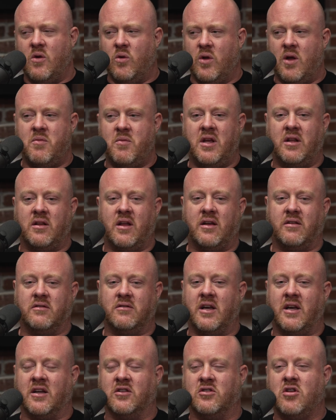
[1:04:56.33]
Well, I mean, like
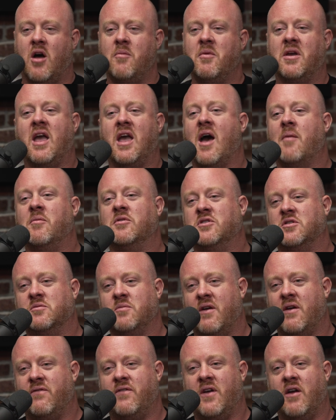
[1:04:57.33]
Atomic Habits is
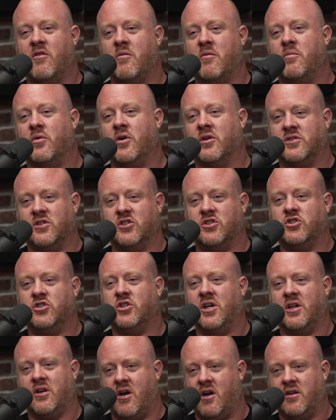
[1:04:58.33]
my favorite book to
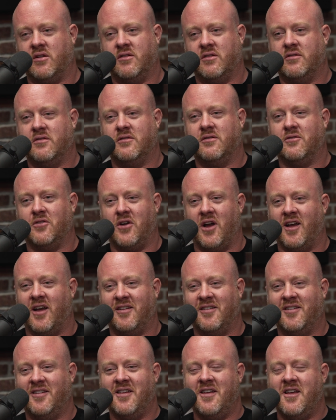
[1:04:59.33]
shit on,
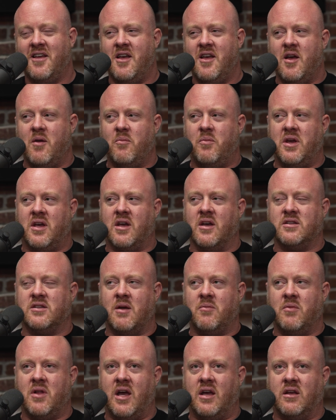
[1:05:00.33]
right? Because
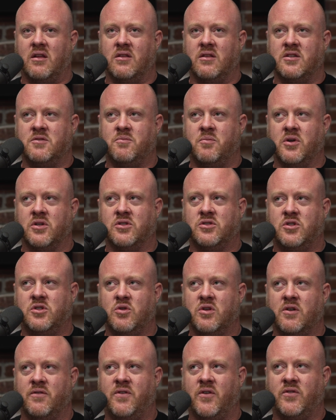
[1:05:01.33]
I'm like, this book's
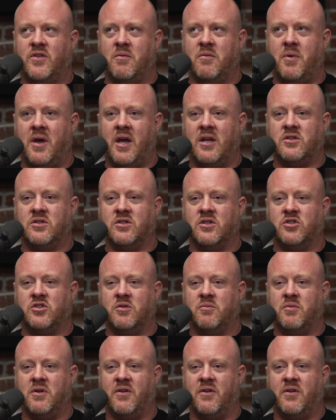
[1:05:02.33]
250 pages. It should be